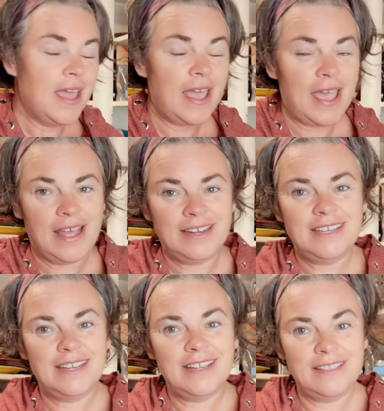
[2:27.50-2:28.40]

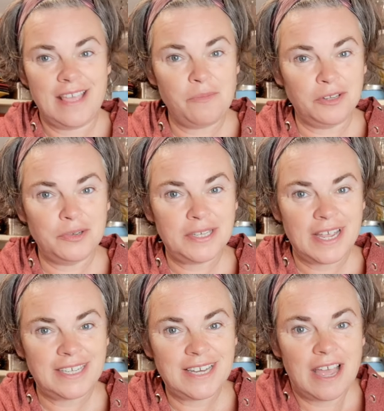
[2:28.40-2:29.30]
And then we'll do a
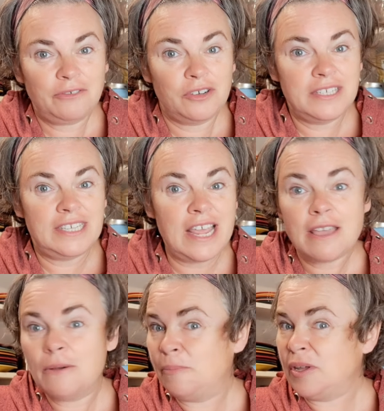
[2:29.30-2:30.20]
test after and
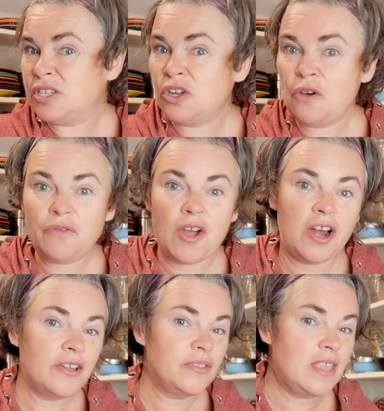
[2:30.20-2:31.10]
see. But so
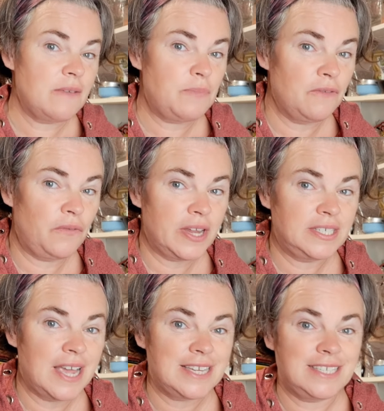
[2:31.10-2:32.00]
far, they've been
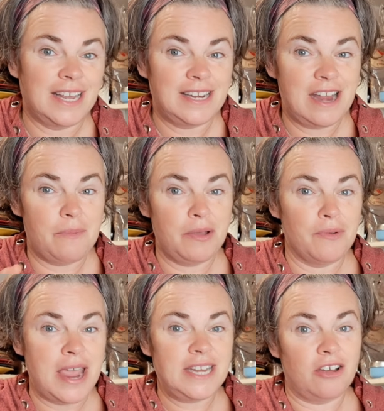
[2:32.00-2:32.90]
fantastic. Now my
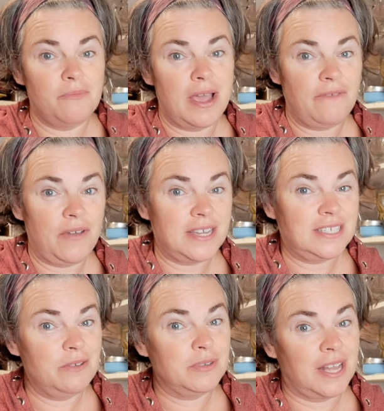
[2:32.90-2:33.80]
rate on my
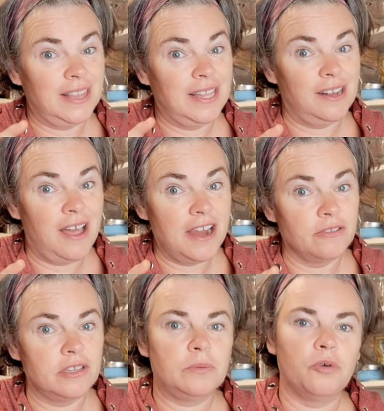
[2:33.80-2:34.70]
fasting was a little
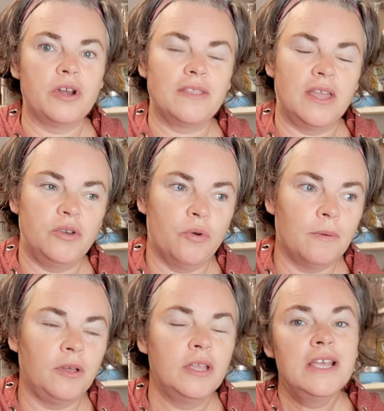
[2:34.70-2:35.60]
higher this morning than
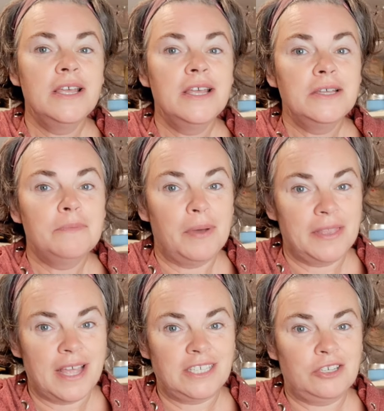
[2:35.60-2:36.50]
normal, but
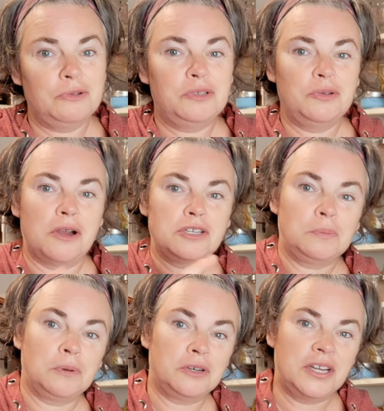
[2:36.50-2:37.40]
that's due to our
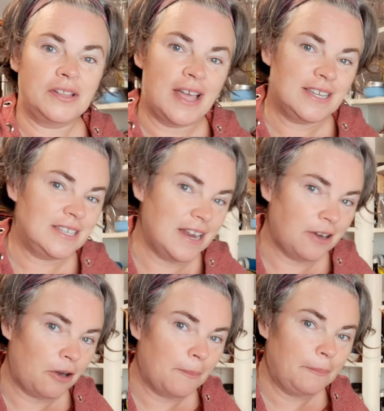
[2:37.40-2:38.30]
splurging last night
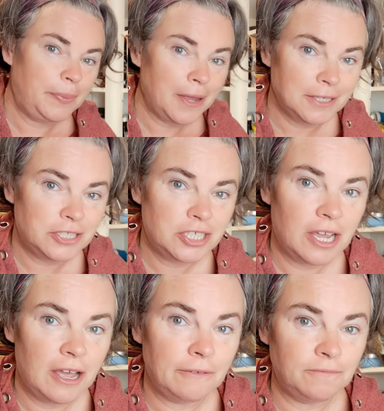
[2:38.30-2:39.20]
on a bunch
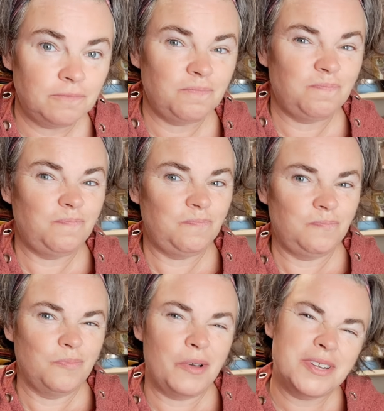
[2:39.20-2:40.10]
of,
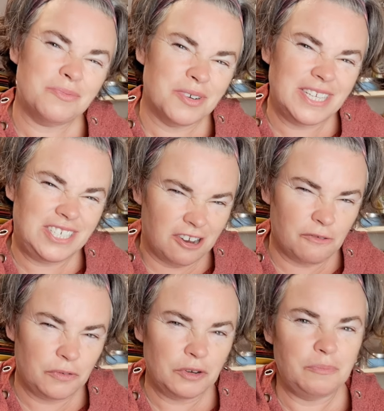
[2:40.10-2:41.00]
but wasn't really
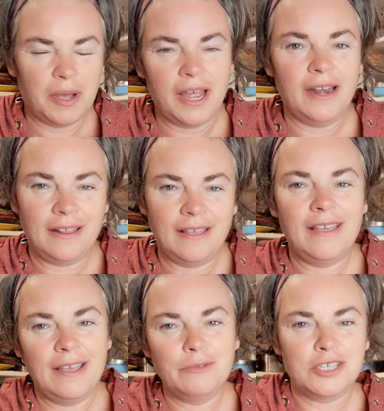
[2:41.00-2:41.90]
junk food, but
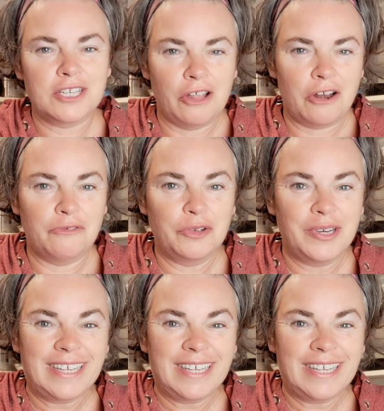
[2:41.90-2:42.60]
it was just a lot of food.